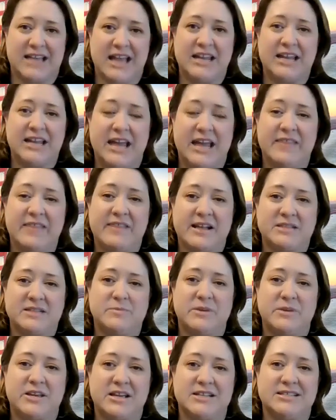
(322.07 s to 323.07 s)
And again, that's
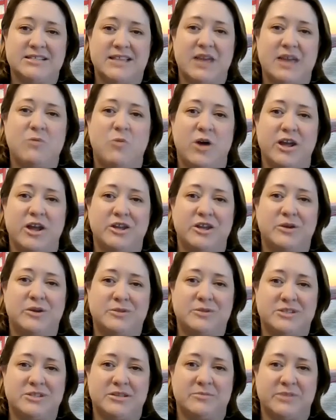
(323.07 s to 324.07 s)
because they want
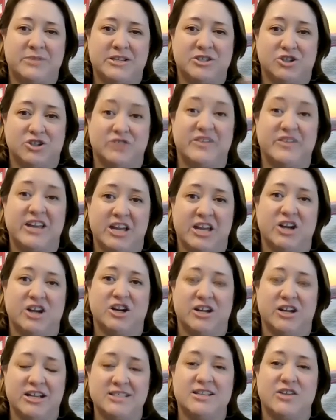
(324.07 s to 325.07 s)
you to be serving
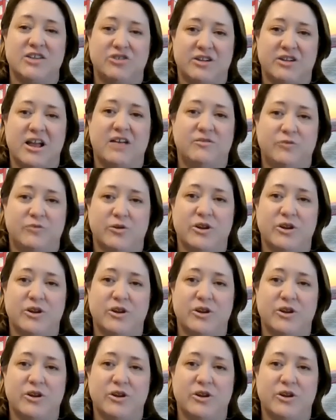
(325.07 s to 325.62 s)
here in Southern California